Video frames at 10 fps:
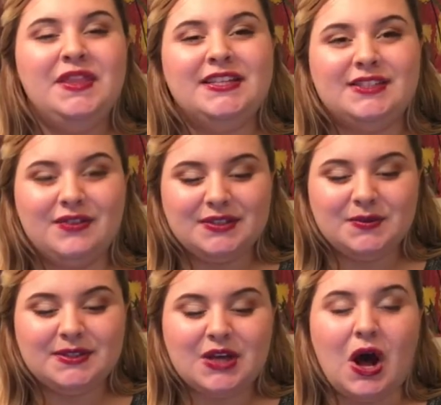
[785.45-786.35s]
So this
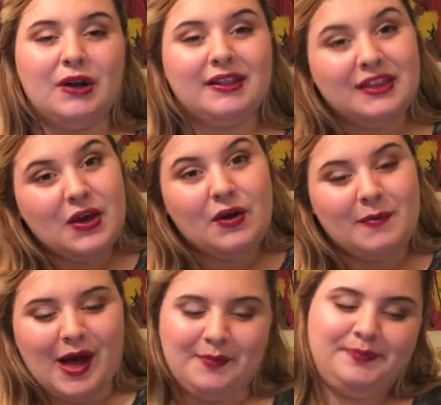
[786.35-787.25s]
one's called the Yoga
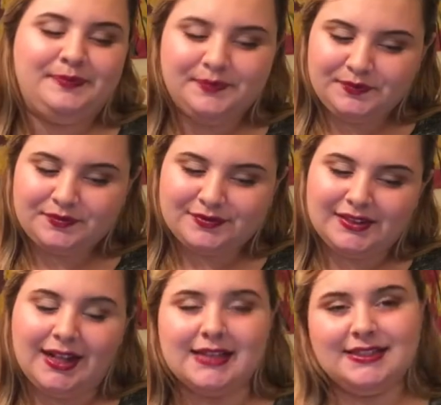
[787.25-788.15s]
Bomb.
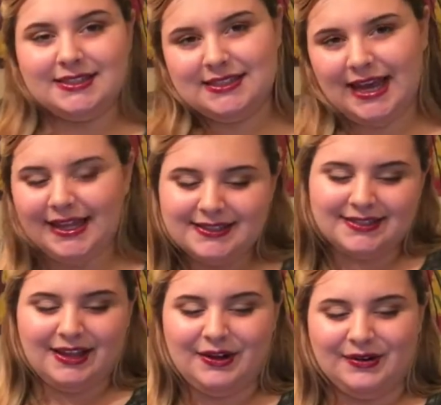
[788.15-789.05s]
It says, take it
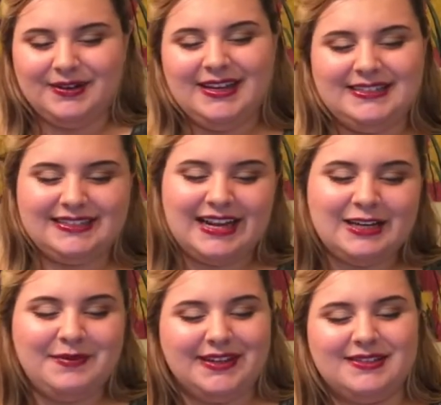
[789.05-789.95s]
slow. Designed
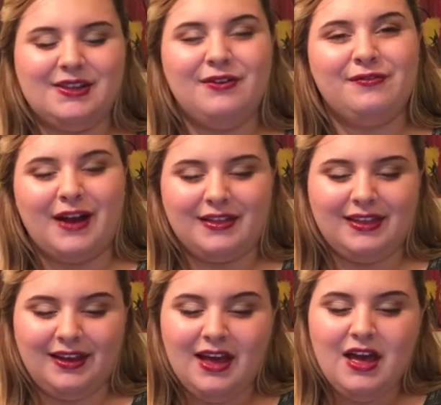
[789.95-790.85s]
to be a slow
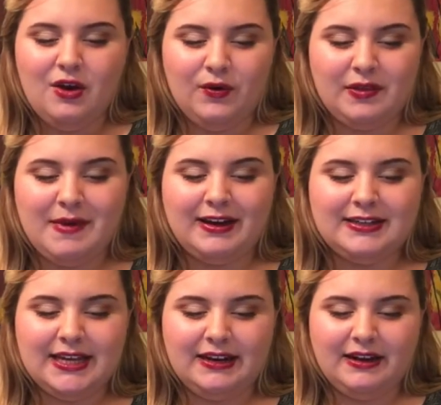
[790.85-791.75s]
frothing with
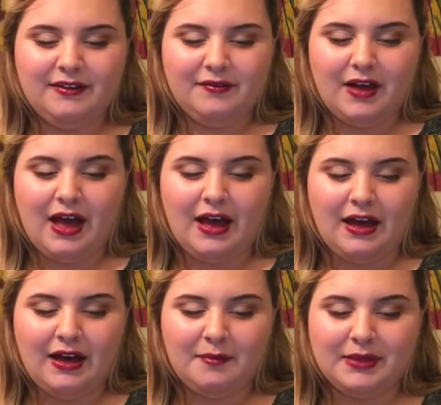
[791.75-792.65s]
meditative
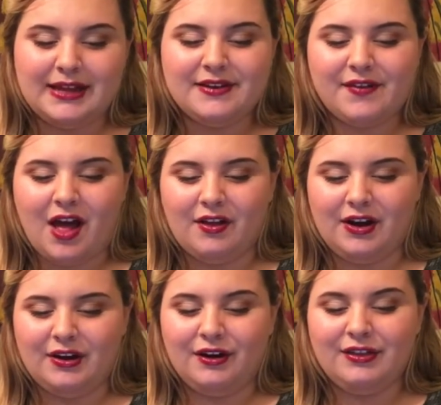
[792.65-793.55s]
blend of color
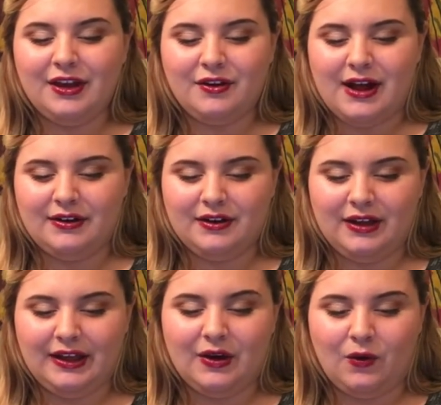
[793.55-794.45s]
and earthy
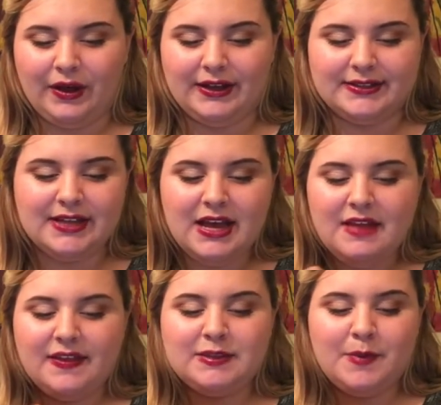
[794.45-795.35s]
grounding oils,
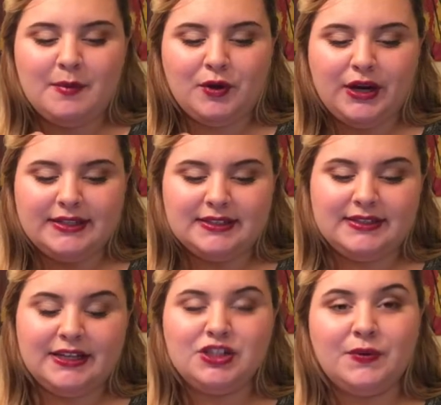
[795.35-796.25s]
this bomb creates a
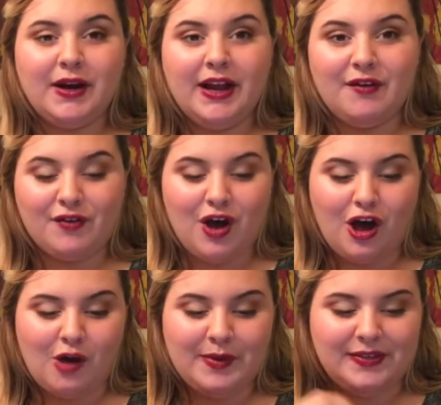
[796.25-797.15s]
sanctuary of
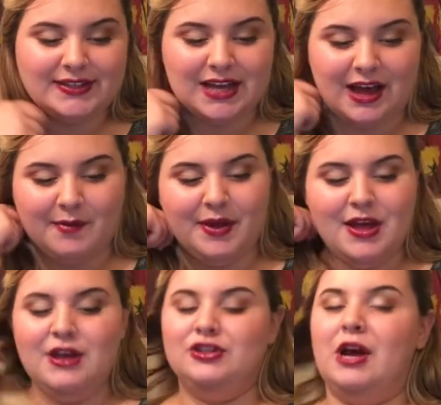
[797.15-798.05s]
calm in the tub.
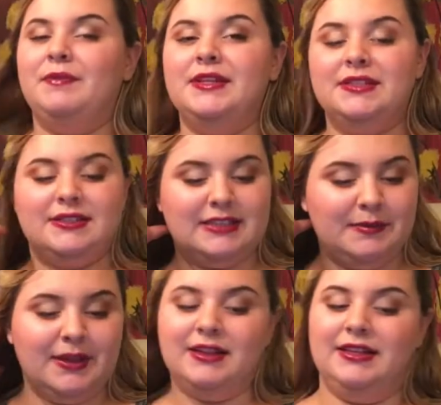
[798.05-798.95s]
Drop this
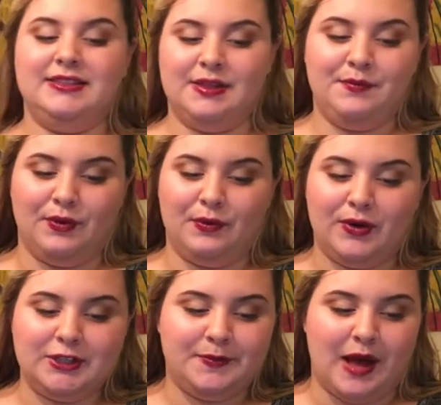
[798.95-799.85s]
seemingly simple
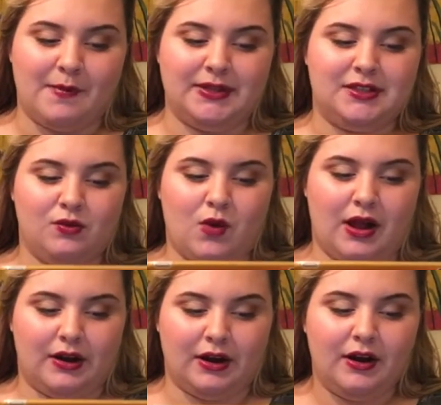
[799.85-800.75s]
orange bomb into the
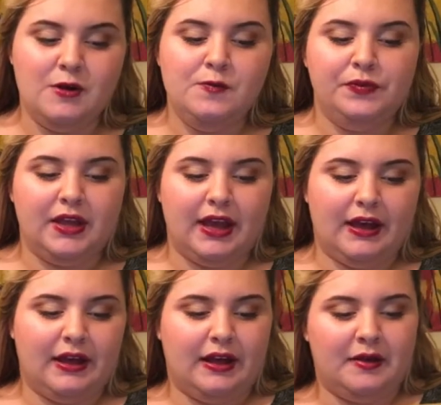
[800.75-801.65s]
water,
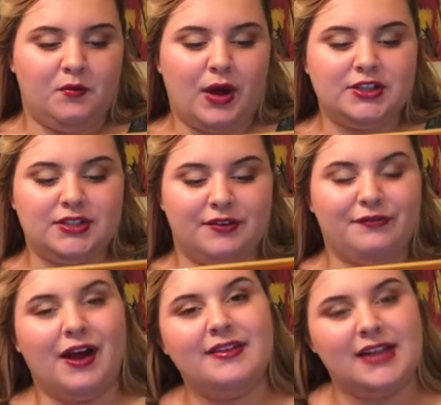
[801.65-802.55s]
watch as it
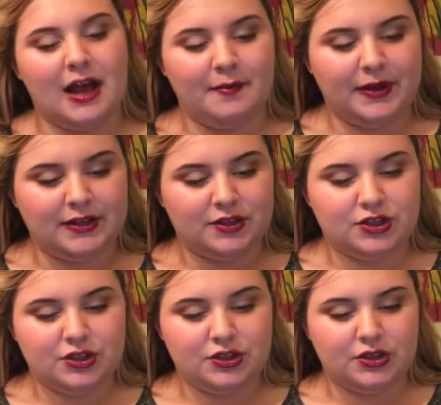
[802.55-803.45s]
froths up in
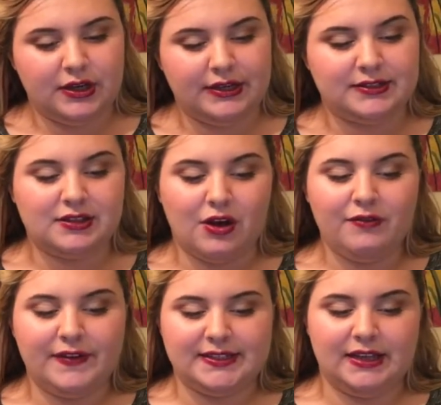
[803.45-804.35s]
slow
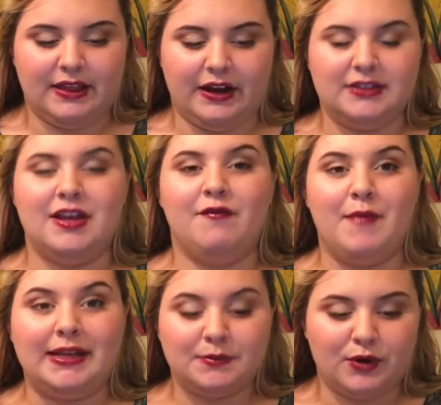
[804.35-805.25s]
fizzing layers of
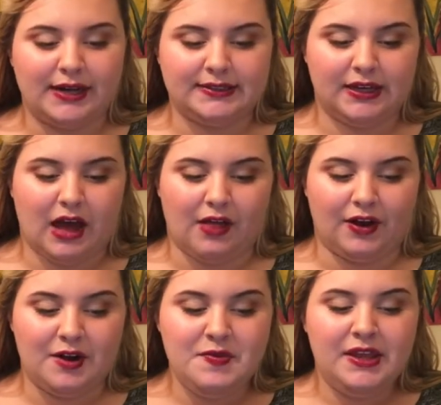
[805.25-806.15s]
mesmerizing
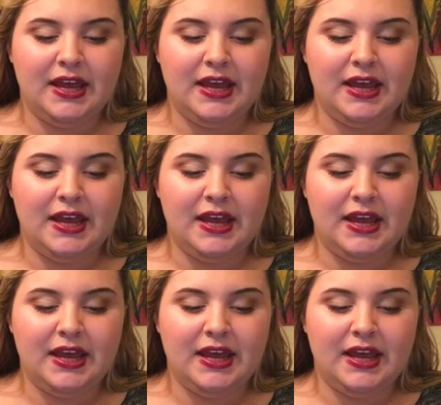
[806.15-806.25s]
color.